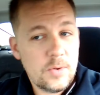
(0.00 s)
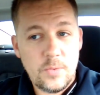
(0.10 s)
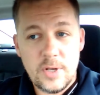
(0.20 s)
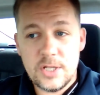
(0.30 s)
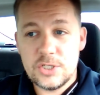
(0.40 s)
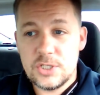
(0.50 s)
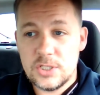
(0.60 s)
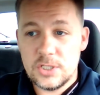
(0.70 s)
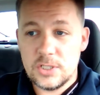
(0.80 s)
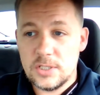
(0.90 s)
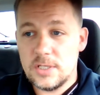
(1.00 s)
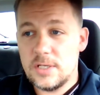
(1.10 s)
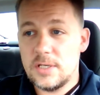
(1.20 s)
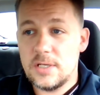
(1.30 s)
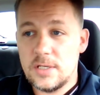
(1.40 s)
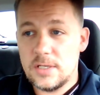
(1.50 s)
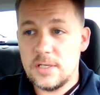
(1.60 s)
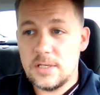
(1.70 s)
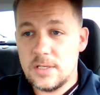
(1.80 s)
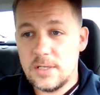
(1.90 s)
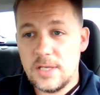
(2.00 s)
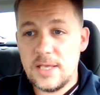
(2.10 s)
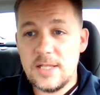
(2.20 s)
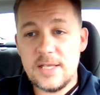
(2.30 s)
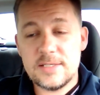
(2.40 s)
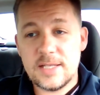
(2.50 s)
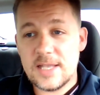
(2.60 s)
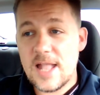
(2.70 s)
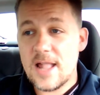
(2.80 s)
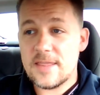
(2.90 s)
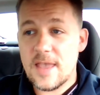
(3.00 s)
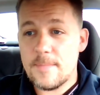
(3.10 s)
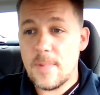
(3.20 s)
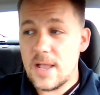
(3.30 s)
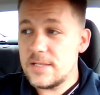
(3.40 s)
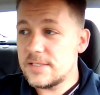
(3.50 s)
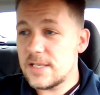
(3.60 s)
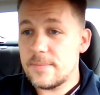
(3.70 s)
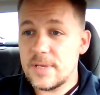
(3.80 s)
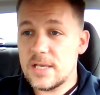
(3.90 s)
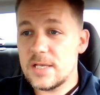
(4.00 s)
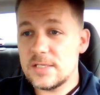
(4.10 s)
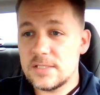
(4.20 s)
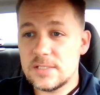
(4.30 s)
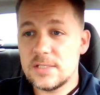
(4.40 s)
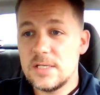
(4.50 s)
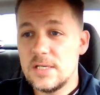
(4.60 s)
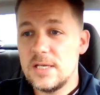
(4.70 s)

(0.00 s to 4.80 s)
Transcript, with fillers: which he needs to get out of that mindset because